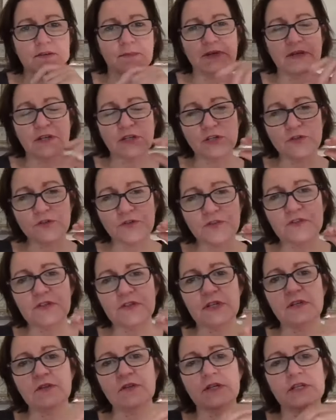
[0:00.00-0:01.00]
I mean, are you
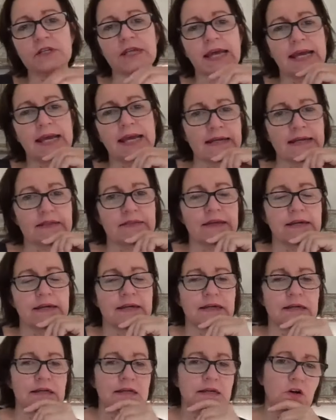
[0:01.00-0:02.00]
still going to hang
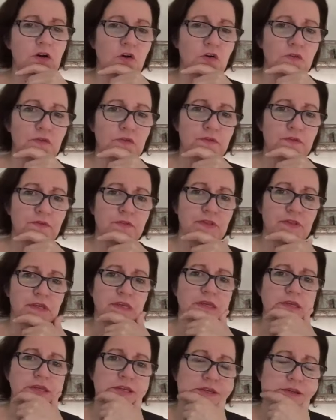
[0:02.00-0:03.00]
that on
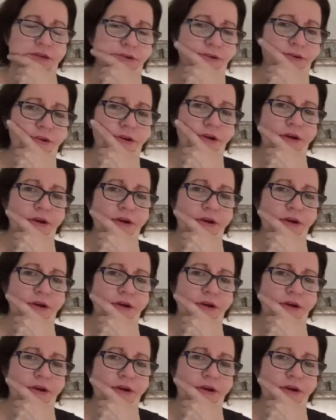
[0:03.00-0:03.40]
the?